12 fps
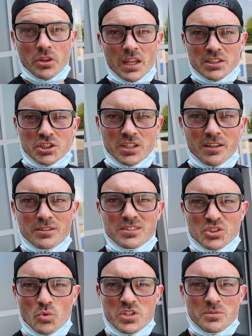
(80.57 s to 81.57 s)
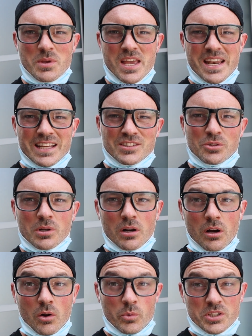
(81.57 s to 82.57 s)
that she can squeeze me in at 2
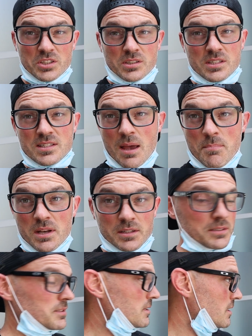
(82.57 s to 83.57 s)
o'clock, which is in 10 minutes.